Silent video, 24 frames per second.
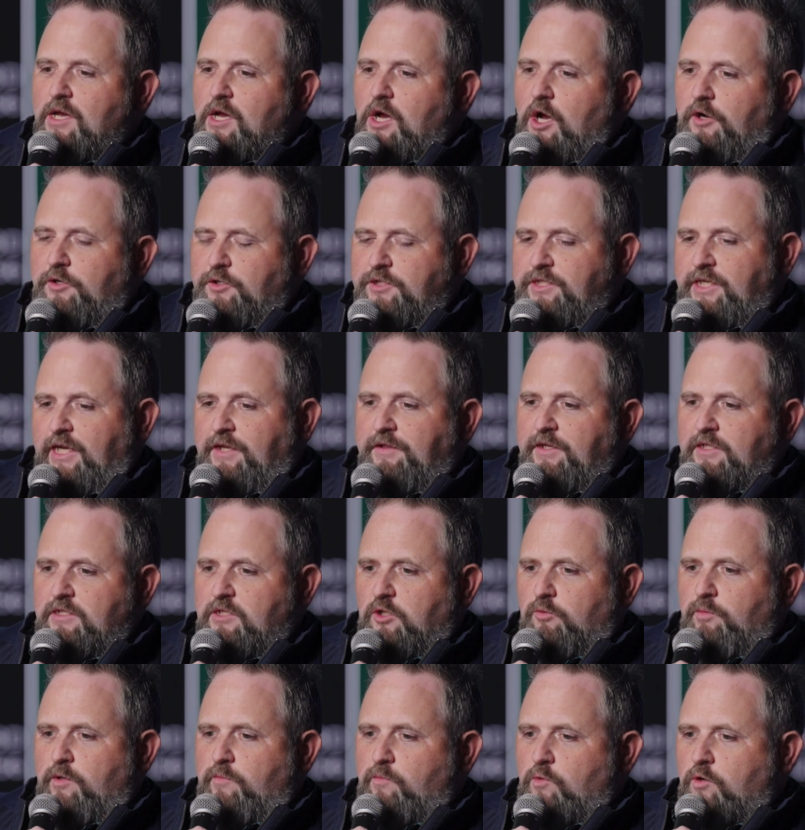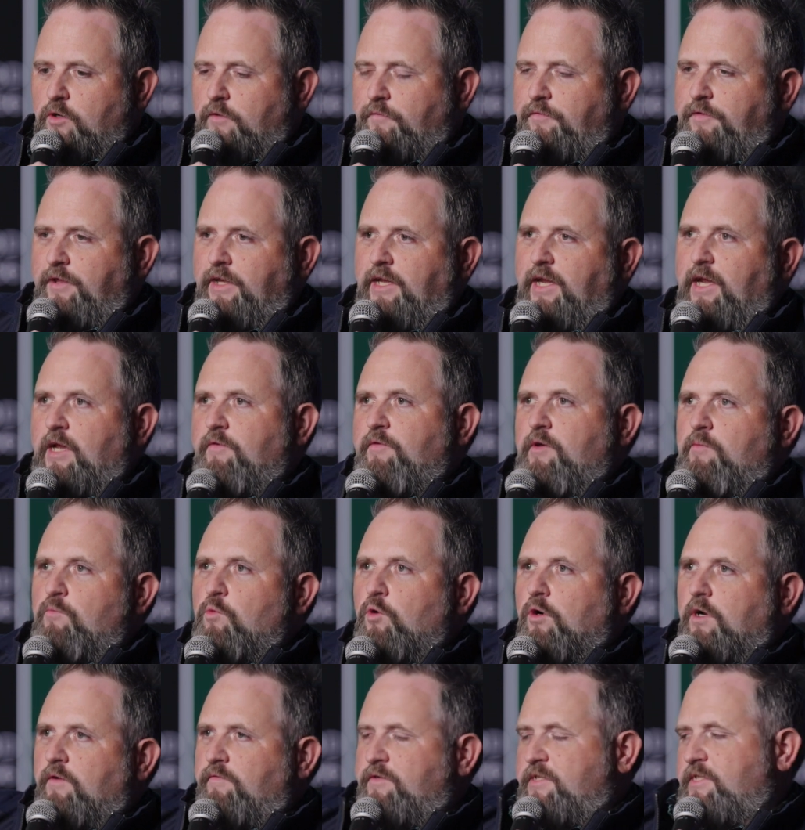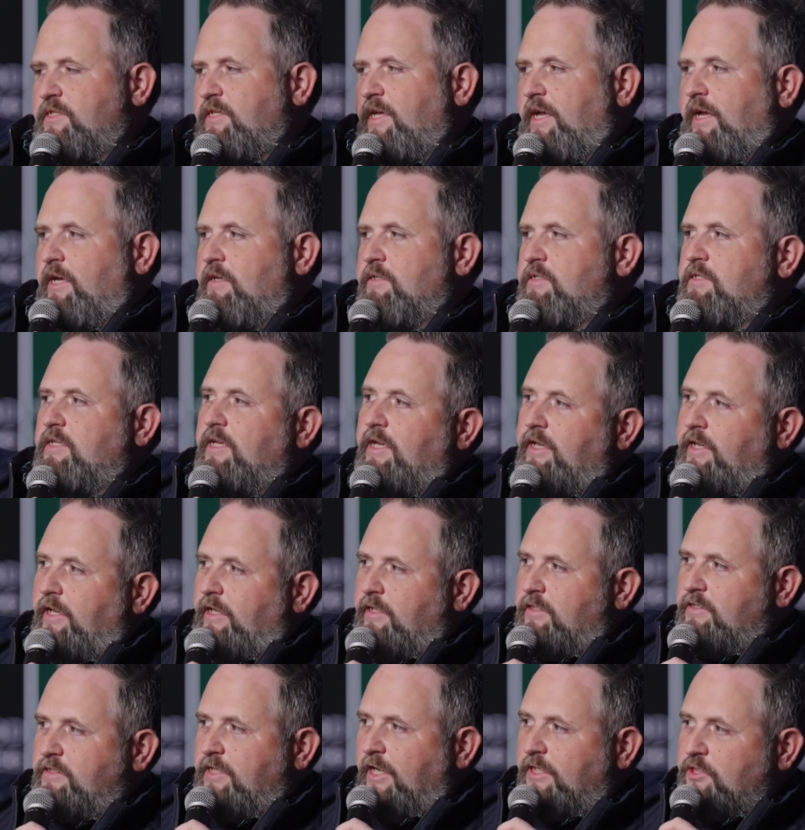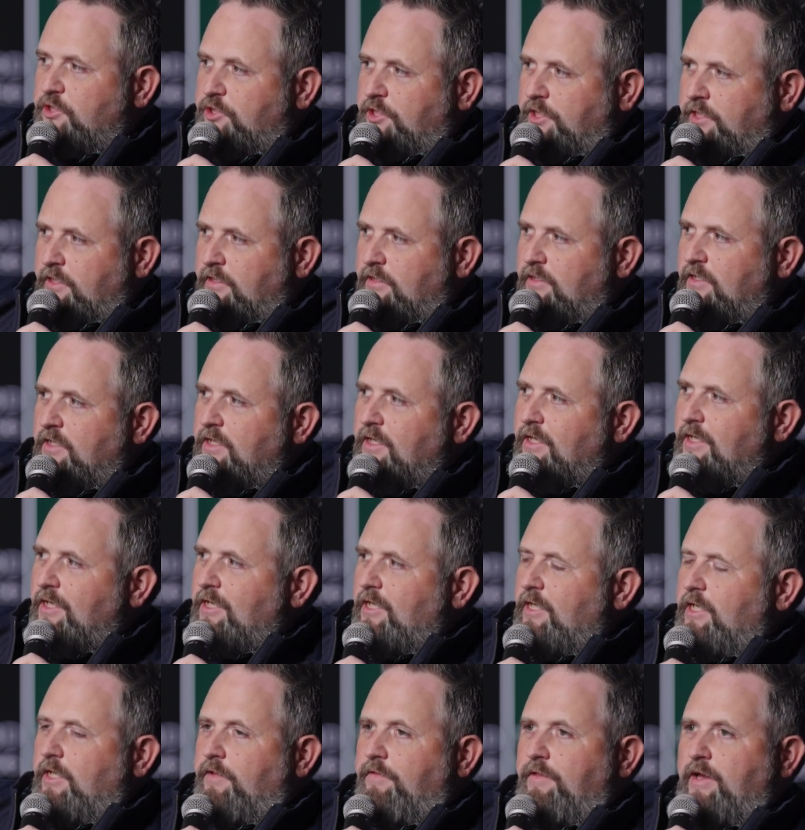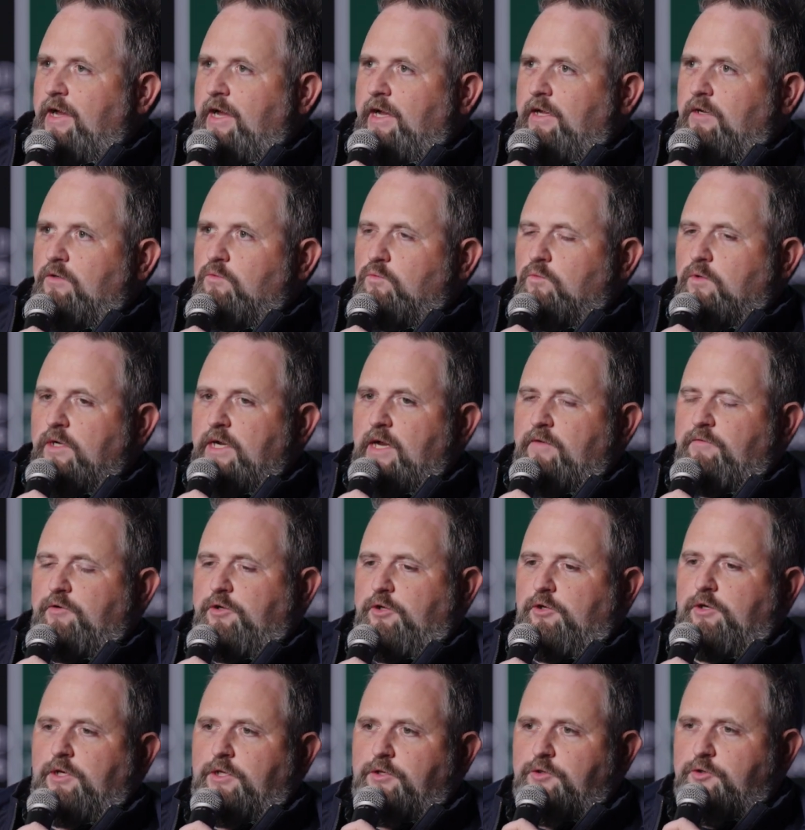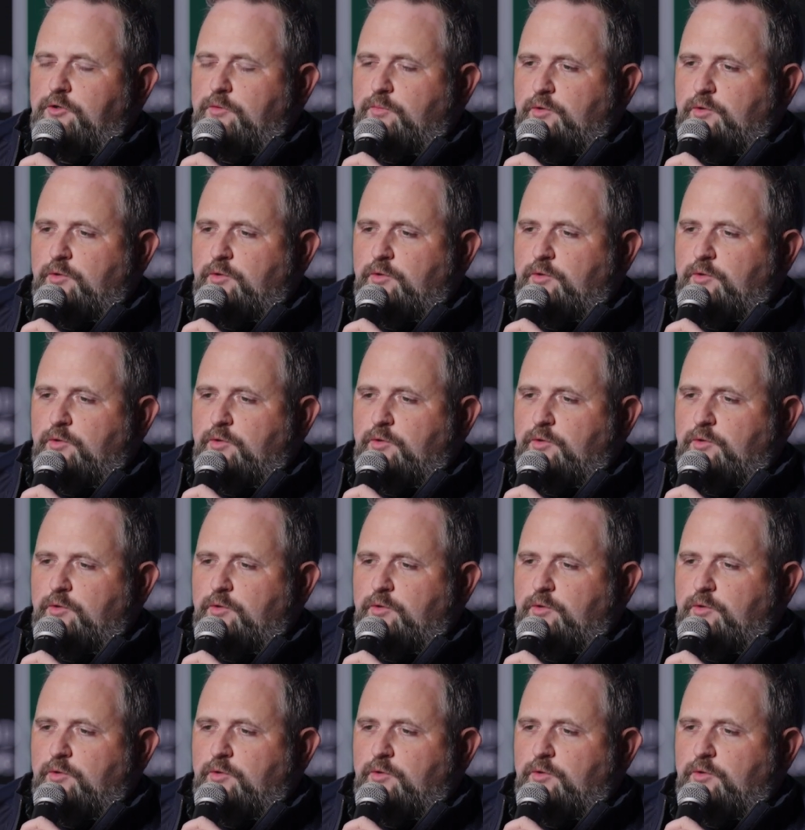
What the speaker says: understand this a little bit more, of thinking of it more of as an extension, and that whatever you can do